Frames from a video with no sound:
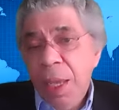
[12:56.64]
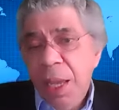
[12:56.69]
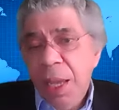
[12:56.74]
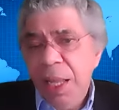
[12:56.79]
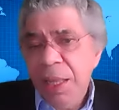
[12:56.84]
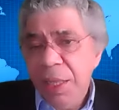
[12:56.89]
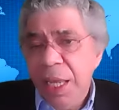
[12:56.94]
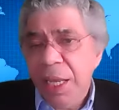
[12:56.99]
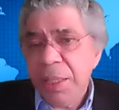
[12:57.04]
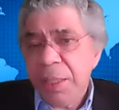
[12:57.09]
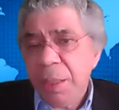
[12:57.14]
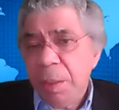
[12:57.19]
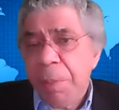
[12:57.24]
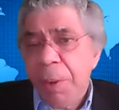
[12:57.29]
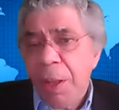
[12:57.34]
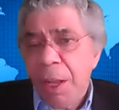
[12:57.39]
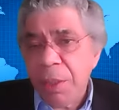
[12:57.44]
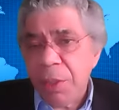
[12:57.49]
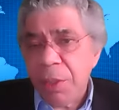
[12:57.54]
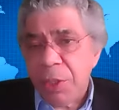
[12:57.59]
And data
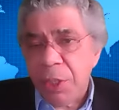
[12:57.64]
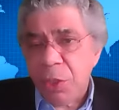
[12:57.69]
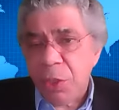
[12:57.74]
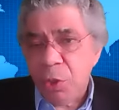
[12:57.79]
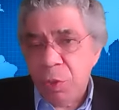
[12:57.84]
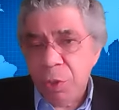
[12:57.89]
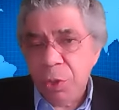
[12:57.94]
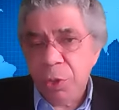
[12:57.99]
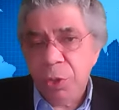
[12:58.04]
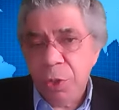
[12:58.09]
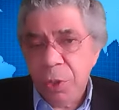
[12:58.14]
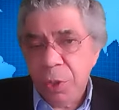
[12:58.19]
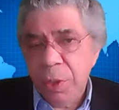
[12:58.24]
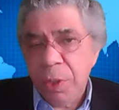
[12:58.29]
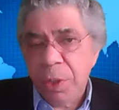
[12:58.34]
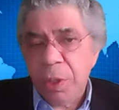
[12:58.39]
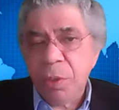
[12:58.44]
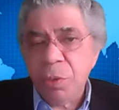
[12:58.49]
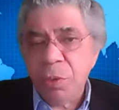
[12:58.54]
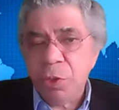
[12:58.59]
policies to
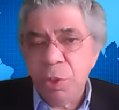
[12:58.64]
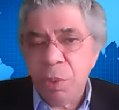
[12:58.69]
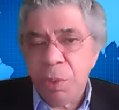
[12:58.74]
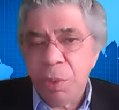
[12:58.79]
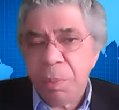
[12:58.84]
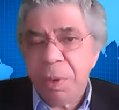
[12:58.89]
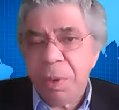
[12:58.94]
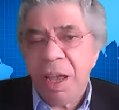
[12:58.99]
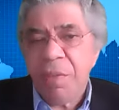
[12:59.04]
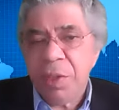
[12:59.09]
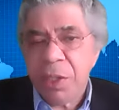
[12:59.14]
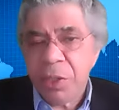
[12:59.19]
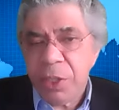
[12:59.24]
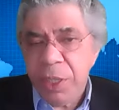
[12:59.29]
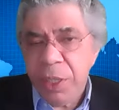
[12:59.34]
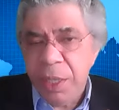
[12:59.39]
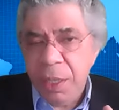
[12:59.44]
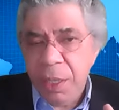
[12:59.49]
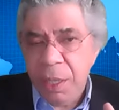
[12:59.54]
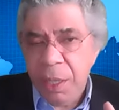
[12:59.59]
ensure consumer
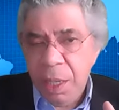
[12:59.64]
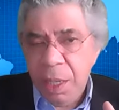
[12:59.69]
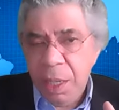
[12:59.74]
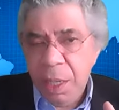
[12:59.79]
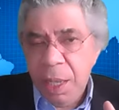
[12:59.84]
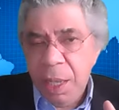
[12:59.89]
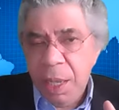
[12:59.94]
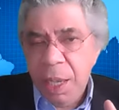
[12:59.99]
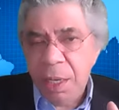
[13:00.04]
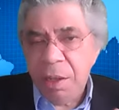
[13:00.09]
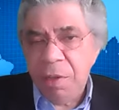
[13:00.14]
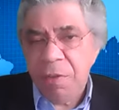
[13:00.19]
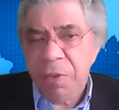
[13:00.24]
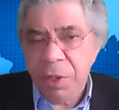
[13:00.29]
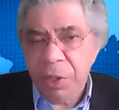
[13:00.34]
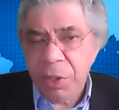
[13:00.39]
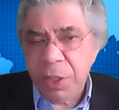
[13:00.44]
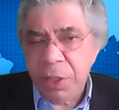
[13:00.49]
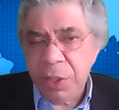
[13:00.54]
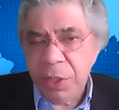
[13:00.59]
privacy and
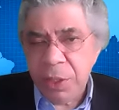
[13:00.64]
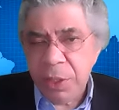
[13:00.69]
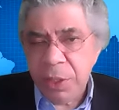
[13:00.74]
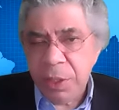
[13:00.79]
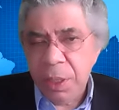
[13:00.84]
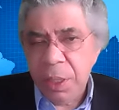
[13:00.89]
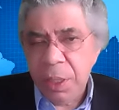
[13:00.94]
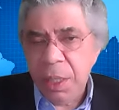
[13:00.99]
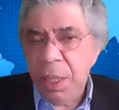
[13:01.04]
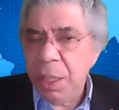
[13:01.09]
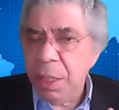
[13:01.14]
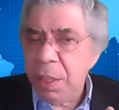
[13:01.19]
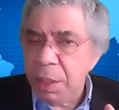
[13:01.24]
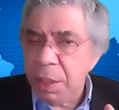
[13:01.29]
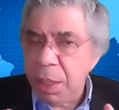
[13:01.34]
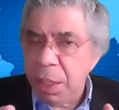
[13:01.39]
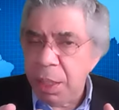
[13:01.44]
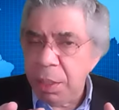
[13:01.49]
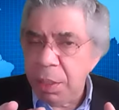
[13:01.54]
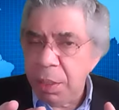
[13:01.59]
efficiency
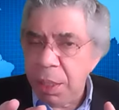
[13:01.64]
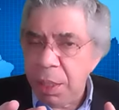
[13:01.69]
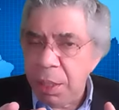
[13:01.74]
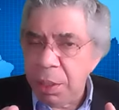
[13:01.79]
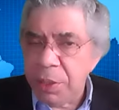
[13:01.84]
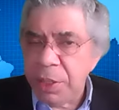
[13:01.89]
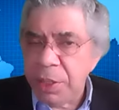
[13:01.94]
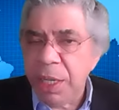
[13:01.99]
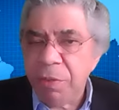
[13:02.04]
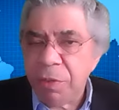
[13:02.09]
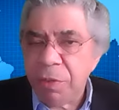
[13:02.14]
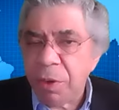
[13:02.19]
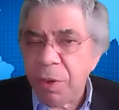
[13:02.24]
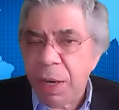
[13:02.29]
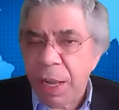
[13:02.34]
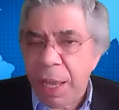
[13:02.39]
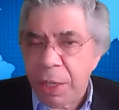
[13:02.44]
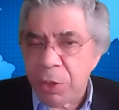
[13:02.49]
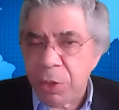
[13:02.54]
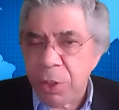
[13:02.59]
and safe
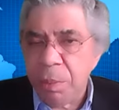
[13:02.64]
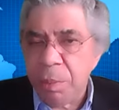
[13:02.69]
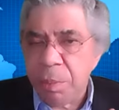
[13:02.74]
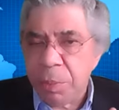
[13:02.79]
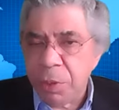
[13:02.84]
collection,